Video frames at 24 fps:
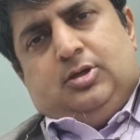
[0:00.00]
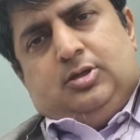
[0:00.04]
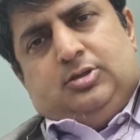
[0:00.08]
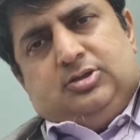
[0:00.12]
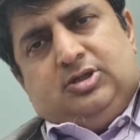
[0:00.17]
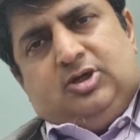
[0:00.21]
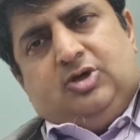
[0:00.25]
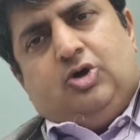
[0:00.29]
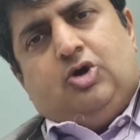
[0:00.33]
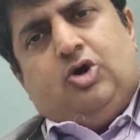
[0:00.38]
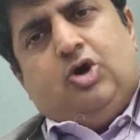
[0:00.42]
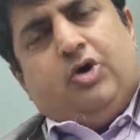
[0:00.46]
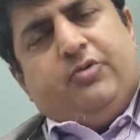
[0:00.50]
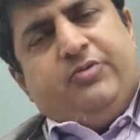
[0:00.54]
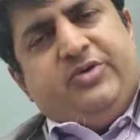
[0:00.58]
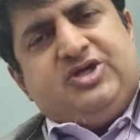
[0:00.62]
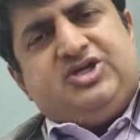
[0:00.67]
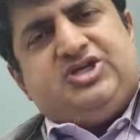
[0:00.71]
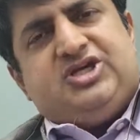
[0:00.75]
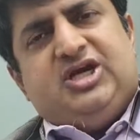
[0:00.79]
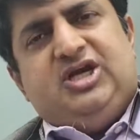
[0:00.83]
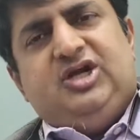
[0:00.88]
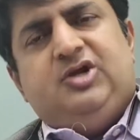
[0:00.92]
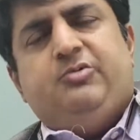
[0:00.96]
the
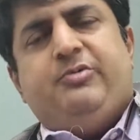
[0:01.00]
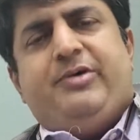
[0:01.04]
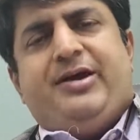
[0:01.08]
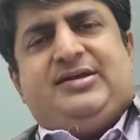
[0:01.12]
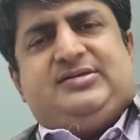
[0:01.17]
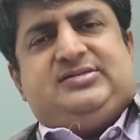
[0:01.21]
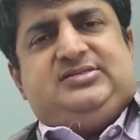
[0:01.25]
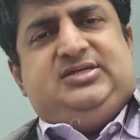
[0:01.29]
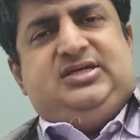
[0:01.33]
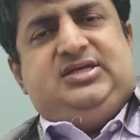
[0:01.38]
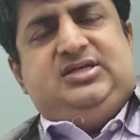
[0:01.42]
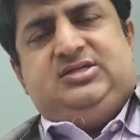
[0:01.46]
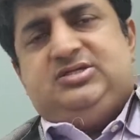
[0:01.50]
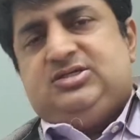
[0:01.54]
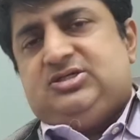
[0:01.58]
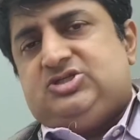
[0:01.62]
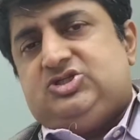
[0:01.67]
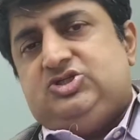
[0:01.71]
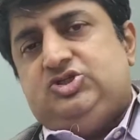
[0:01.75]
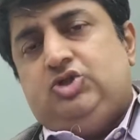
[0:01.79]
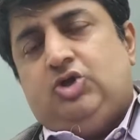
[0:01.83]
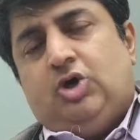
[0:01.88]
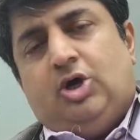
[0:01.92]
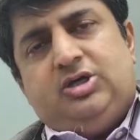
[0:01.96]
Covishield vaccine
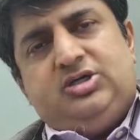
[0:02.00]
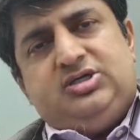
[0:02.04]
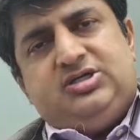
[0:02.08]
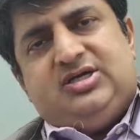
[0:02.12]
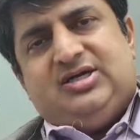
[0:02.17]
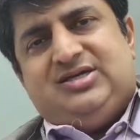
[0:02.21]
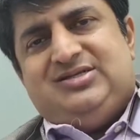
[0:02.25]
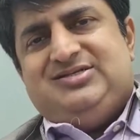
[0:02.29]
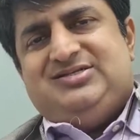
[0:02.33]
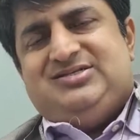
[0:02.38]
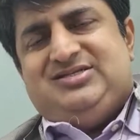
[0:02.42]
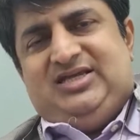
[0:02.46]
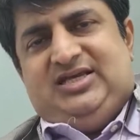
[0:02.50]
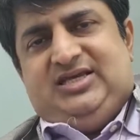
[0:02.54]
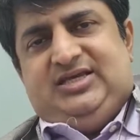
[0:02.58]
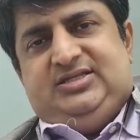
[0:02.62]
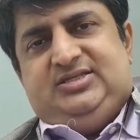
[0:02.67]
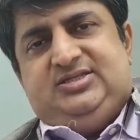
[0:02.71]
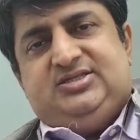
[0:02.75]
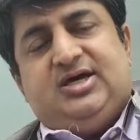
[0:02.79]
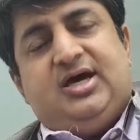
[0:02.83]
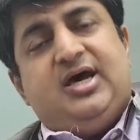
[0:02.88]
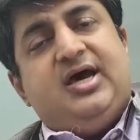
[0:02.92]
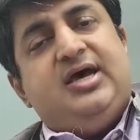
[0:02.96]
does not
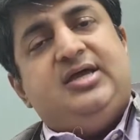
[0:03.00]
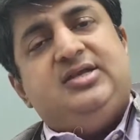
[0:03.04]
contain the